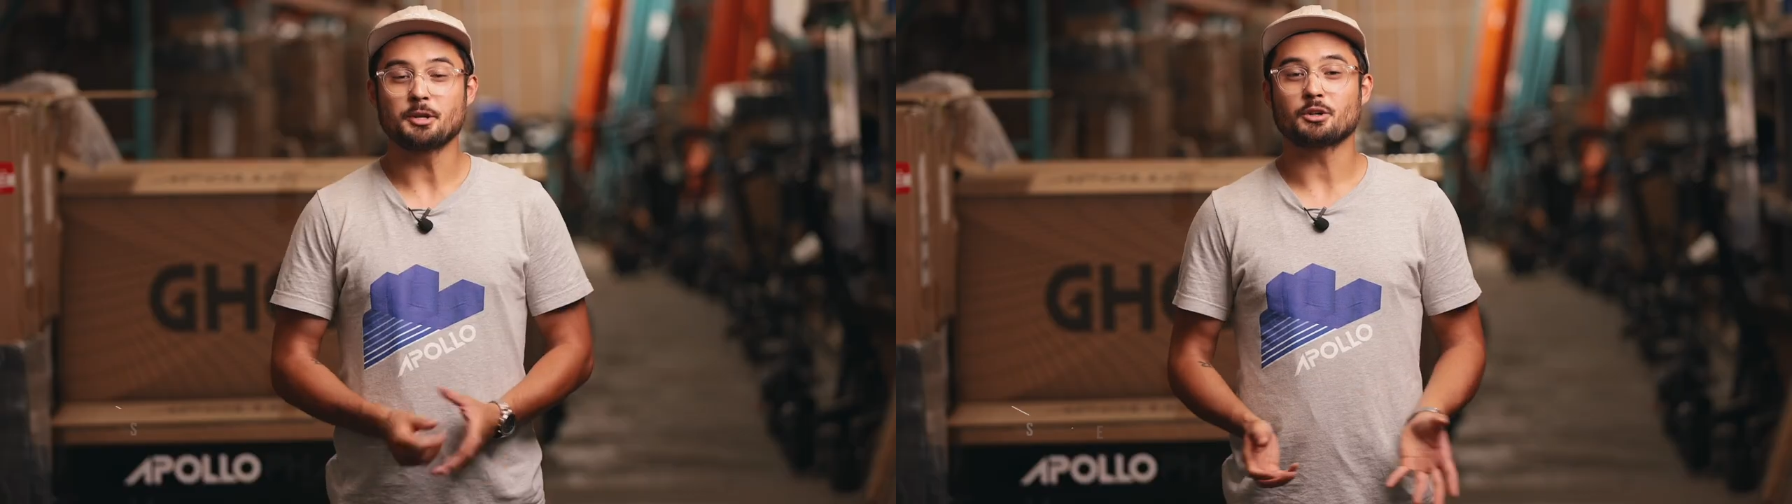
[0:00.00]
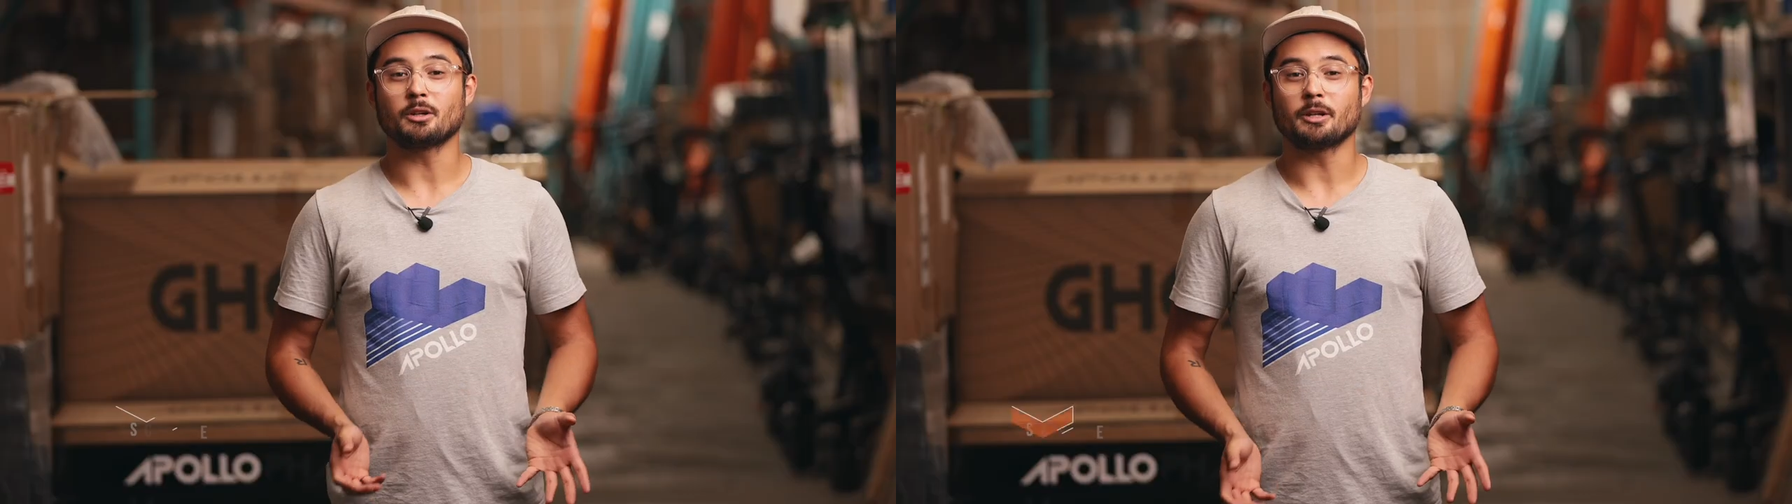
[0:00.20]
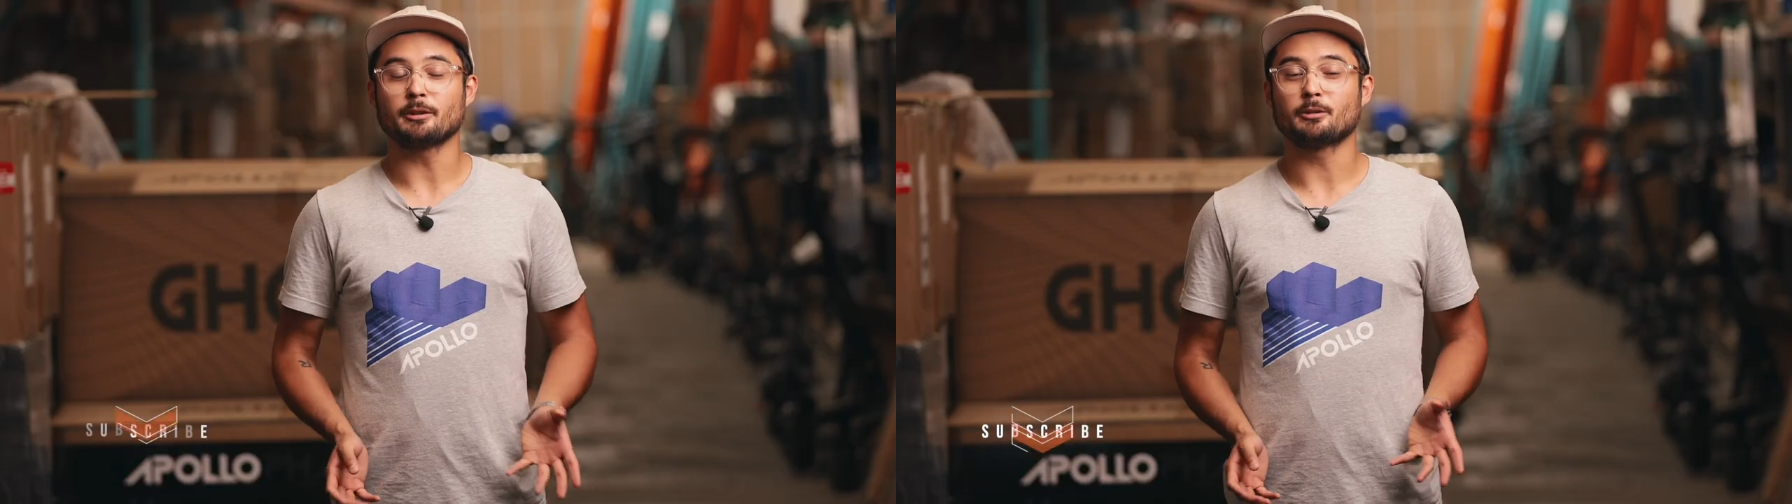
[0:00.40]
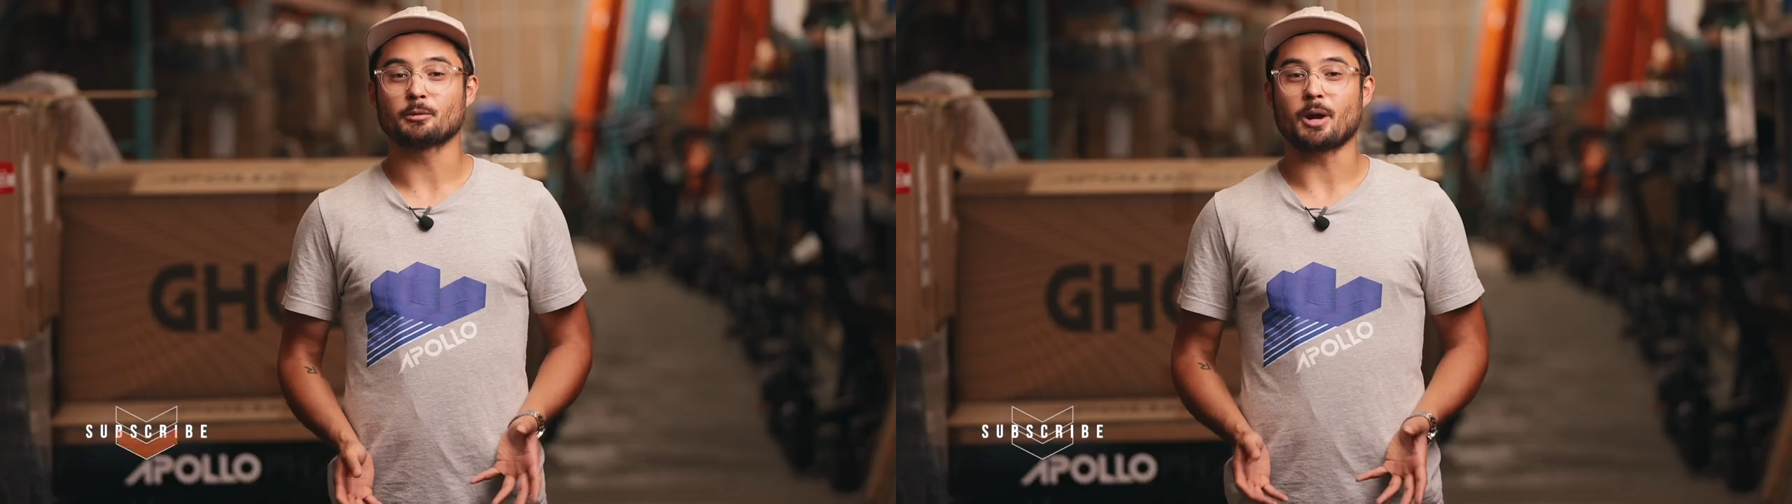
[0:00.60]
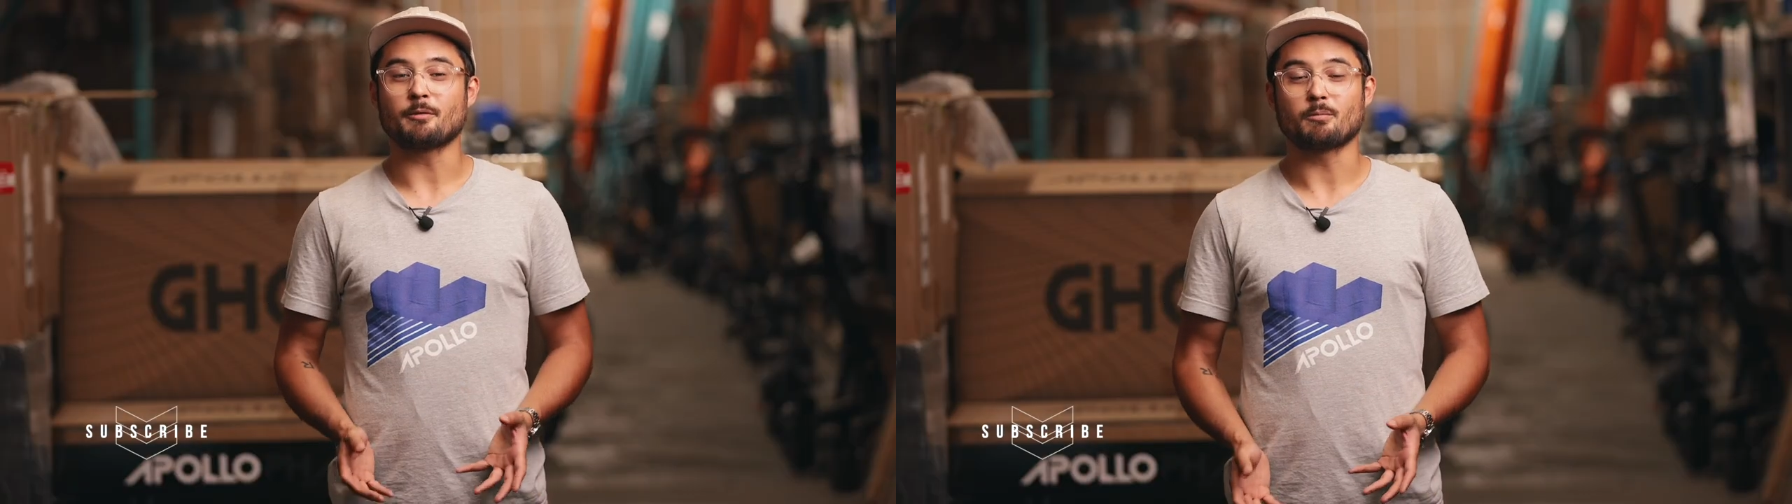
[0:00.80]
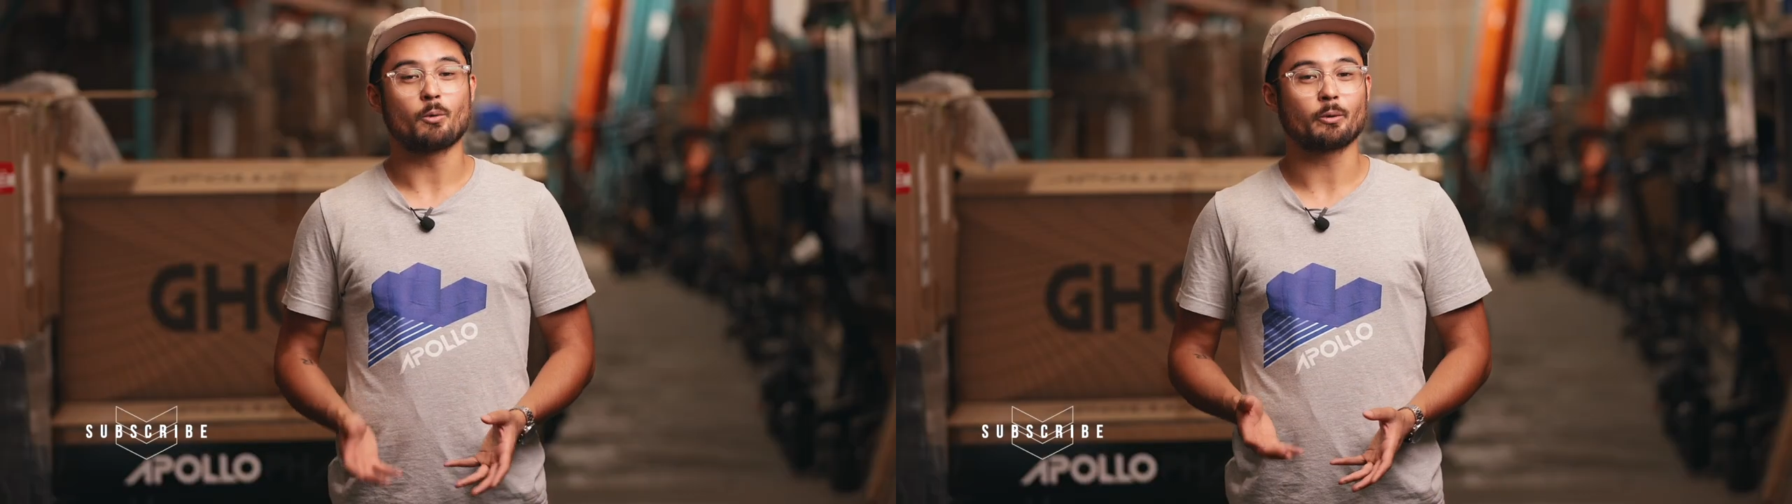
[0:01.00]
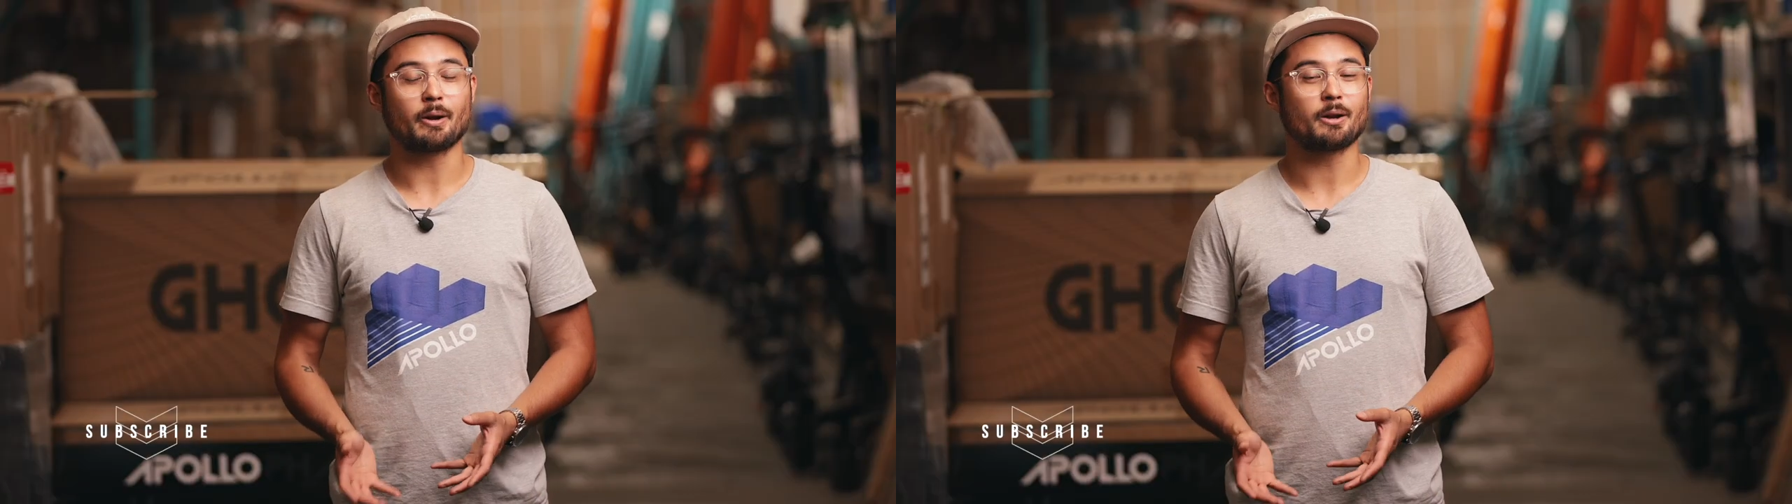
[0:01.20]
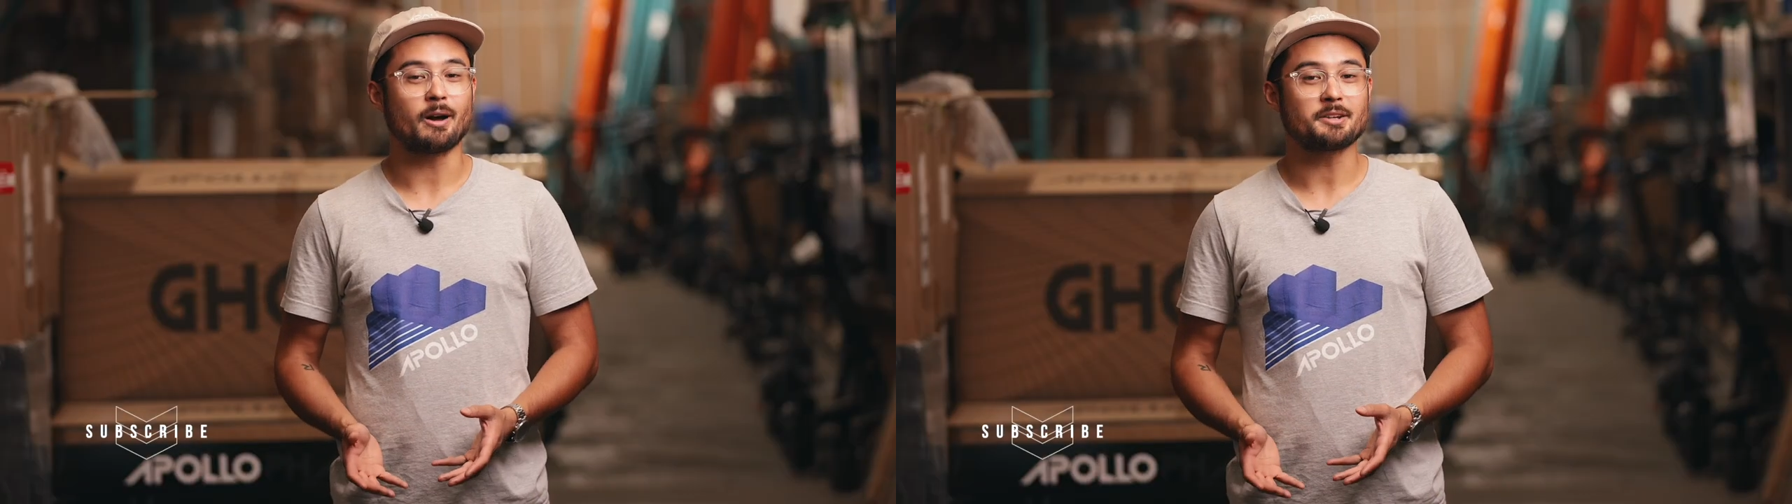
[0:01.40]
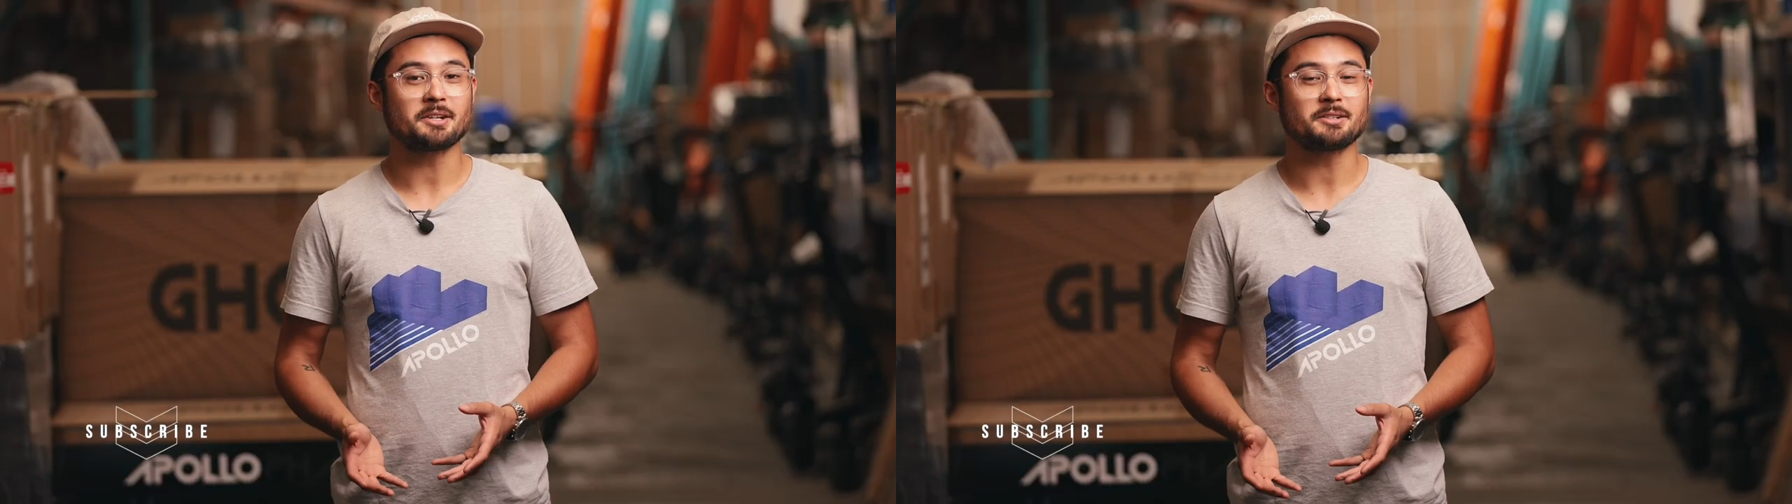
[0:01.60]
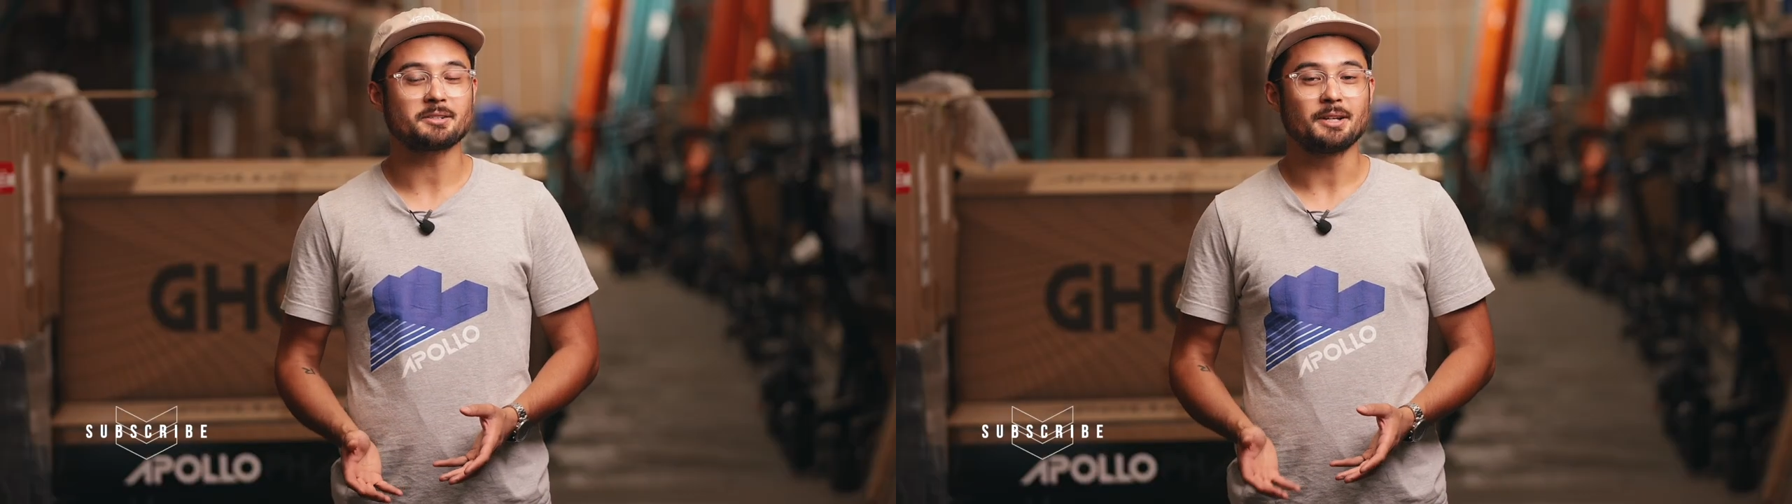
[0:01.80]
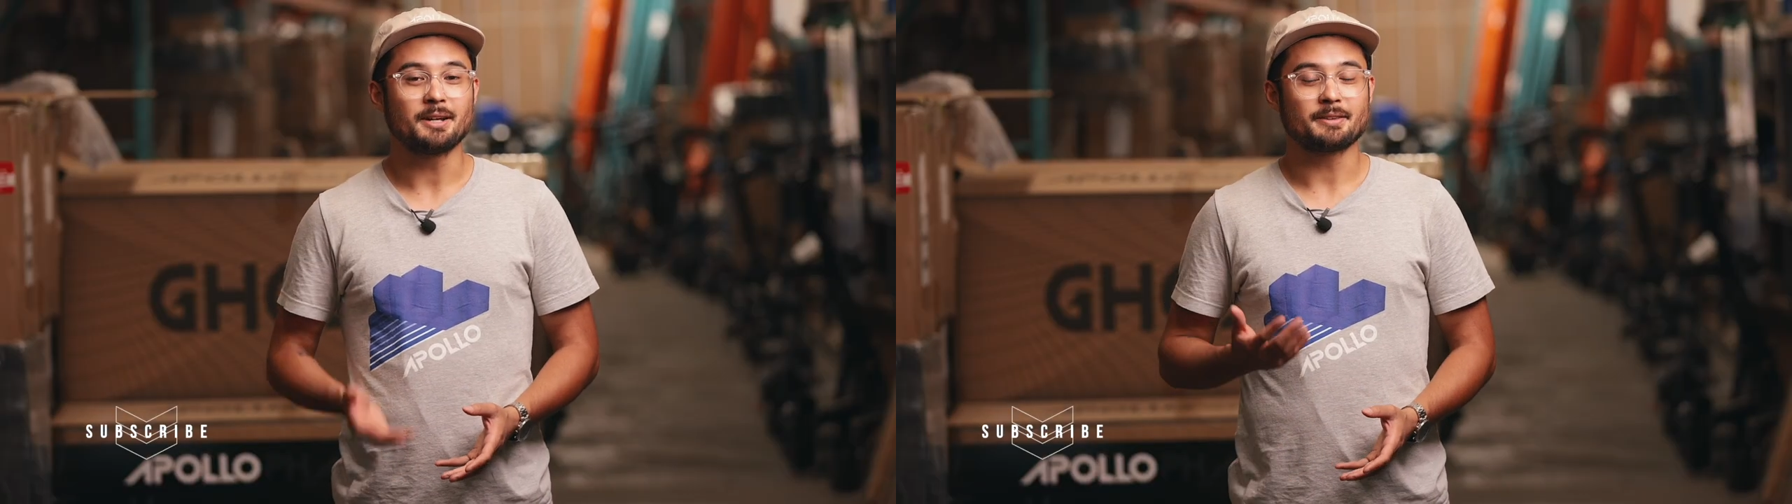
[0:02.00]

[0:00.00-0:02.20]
Be sure to like and subscribe for more great content.